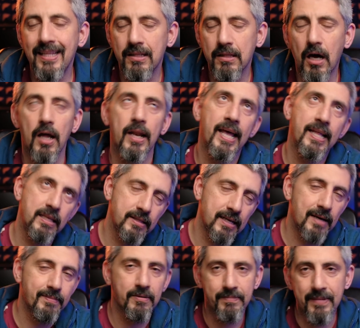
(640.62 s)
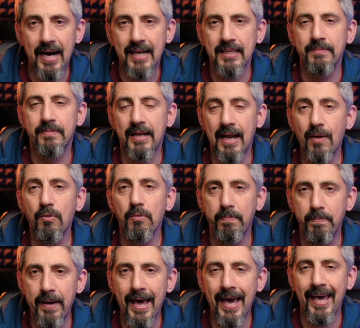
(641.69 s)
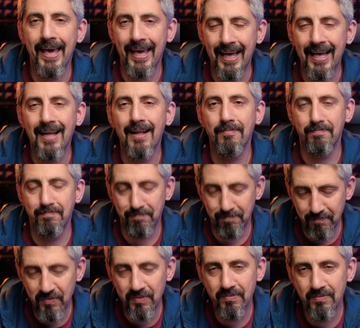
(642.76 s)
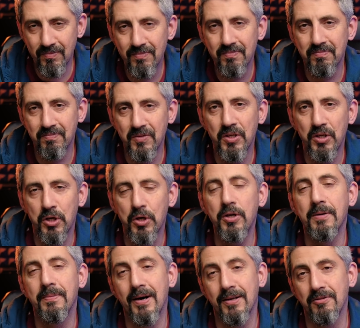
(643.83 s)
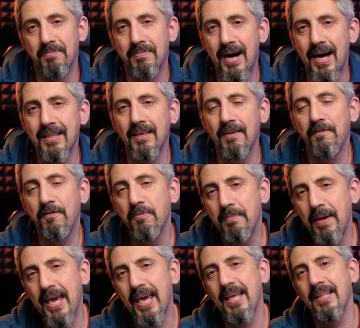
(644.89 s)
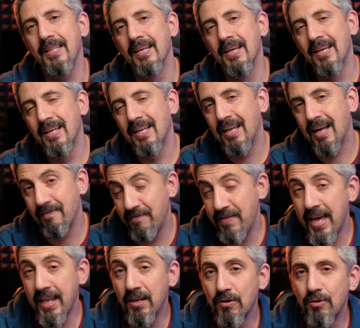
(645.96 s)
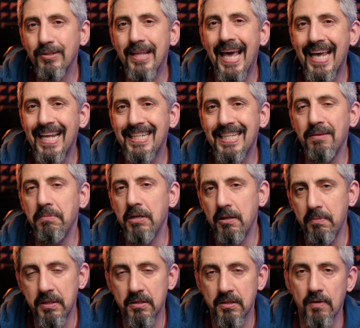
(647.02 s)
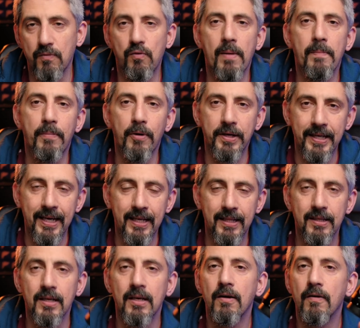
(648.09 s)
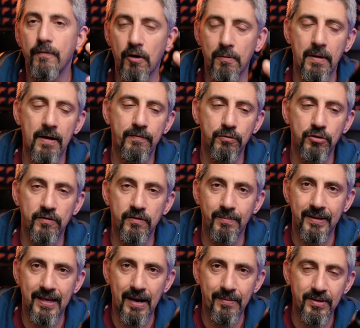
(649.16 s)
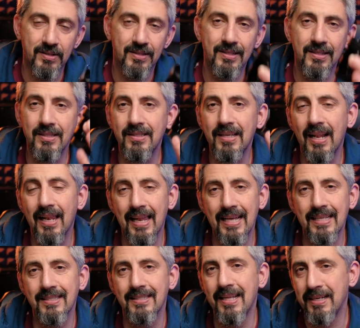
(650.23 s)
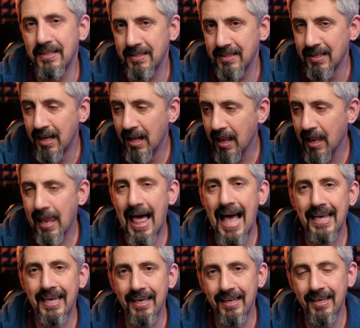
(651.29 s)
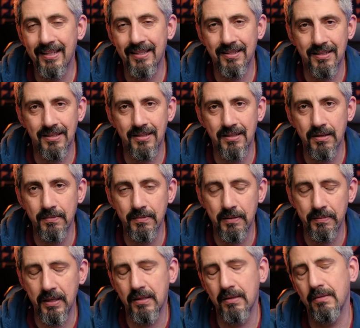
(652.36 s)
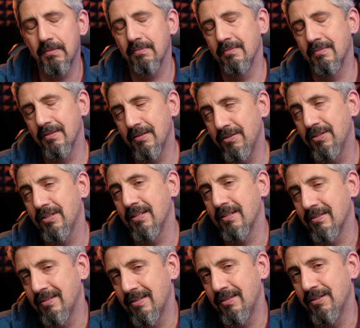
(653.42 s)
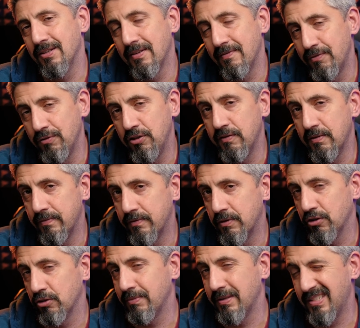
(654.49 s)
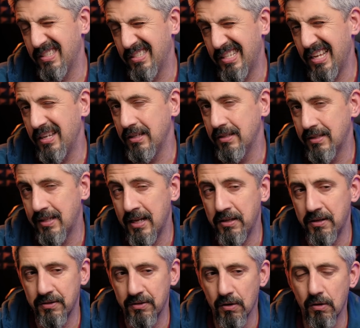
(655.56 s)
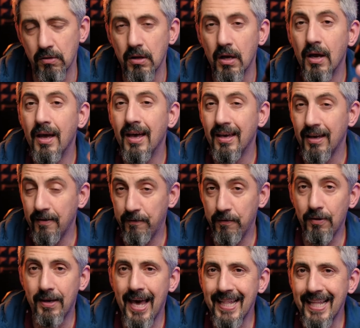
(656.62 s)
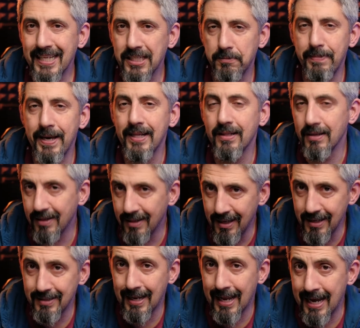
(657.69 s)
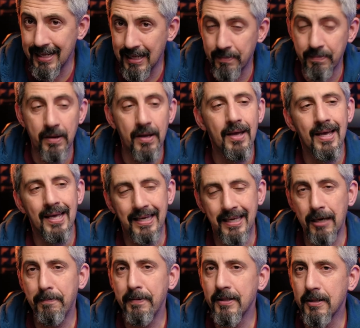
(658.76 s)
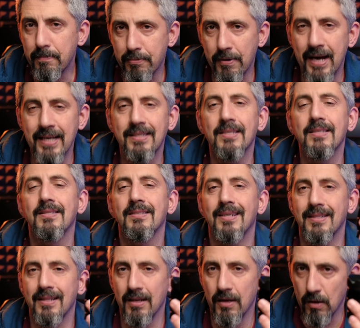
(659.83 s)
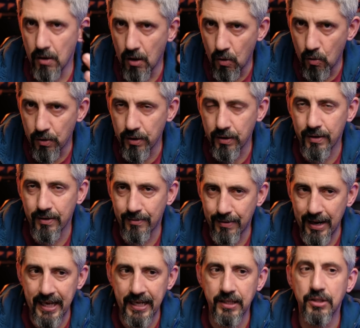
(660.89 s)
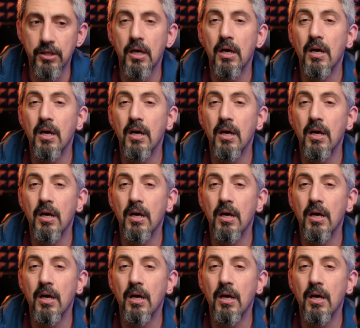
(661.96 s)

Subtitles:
not any type of money, but I will pay a good amount of money if you made a very good 18mm f1.8 for my Fujifilm cameras. This is a lens that is lacking in the system. I mean, there's a Fujifilm version, but it's 10 years old. If you can expand this lineup, keeping the prices at a lower range